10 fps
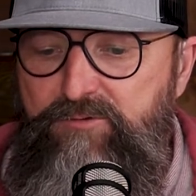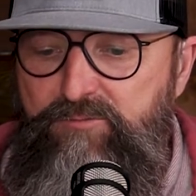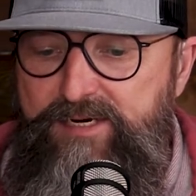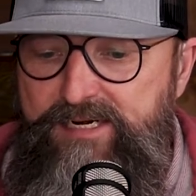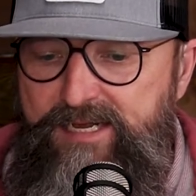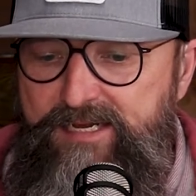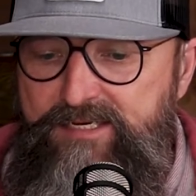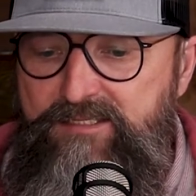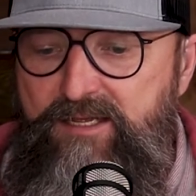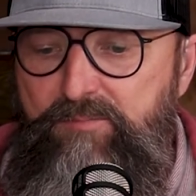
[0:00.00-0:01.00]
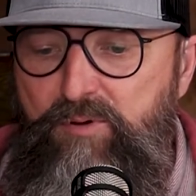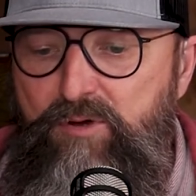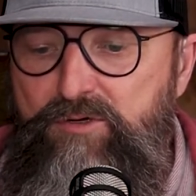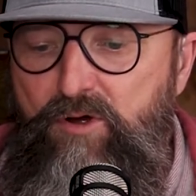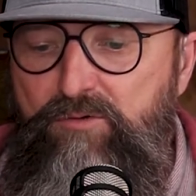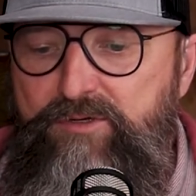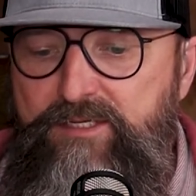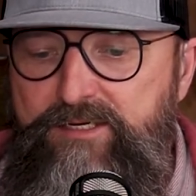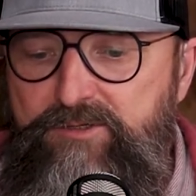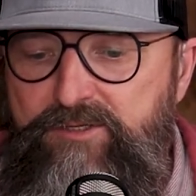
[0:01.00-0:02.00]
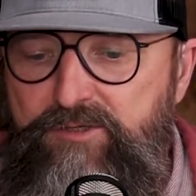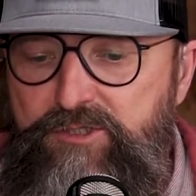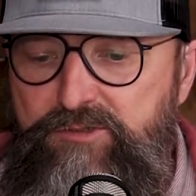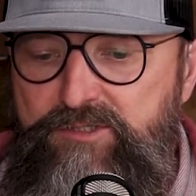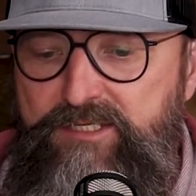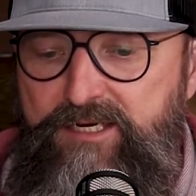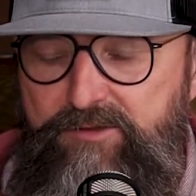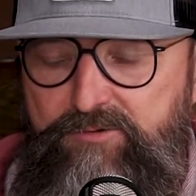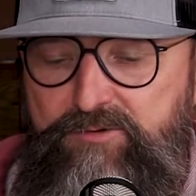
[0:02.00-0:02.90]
3 days that Paul called the leaders of the Jews together.